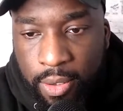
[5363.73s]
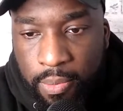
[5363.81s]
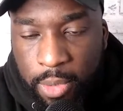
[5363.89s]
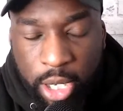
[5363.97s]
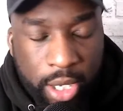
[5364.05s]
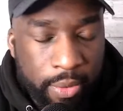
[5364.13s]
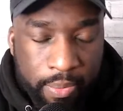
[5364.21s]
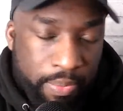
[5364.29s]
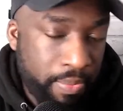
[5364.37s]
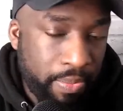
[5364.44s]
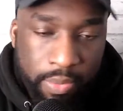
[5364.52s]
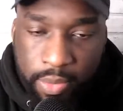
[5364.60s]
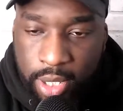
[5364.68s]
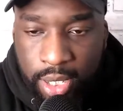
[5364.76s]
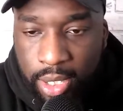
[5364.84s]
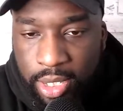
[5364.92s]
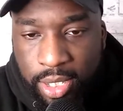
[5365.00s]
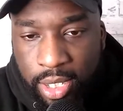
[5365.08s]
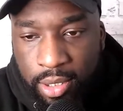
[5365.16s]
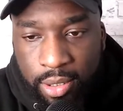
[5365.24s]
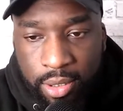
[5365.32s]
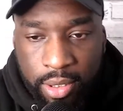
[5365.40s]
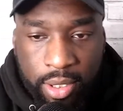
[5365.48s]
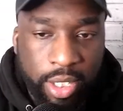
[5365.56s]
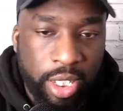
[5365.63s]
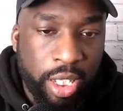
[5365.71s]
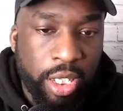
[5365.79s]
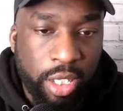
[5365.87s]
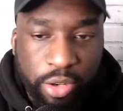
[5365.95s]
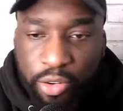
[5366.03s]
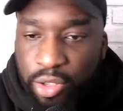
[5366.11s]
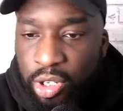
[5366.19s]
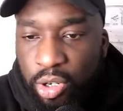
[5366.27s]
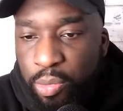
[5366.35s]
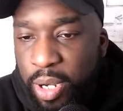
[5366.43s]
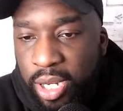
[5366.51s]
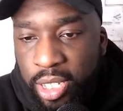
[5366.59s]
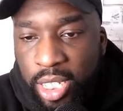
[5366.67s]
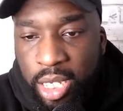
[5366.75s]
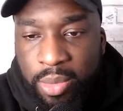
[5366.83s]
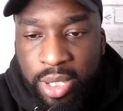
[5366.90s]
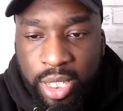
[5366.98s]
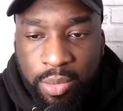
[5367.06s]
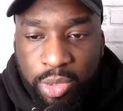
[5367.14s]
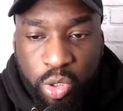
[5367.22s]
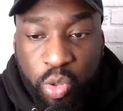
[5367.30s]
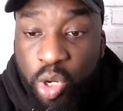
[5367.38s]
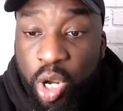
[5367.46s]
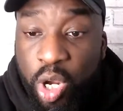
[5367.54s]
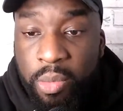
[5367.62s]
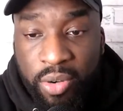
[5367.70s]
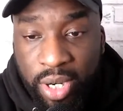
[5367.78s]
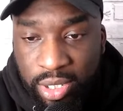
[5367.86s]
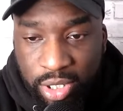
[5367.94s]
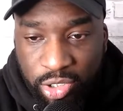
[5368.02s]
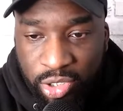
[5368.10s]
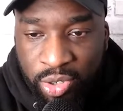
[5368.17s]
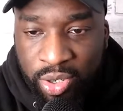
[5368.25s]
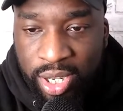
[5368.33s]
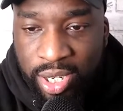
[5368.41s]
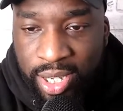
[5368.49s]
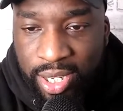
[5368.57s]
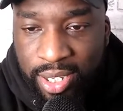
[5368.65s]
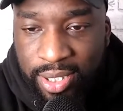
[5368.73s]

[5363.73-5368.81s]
But listen, you're part of the demon team, so you can't be racist, you know, like that.